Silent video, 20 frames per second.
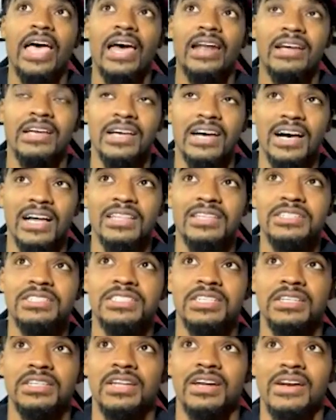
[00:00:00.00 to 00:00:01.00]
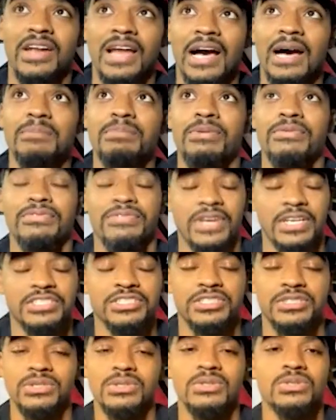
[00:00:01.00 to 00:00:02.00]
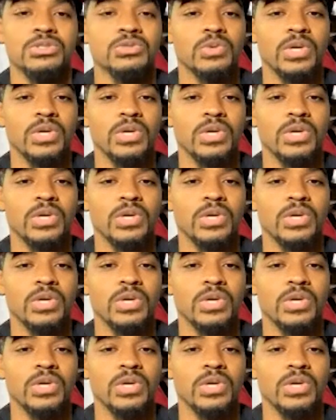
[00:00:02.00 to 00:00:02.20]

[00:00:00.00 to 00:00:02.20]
out of college and they're not professionals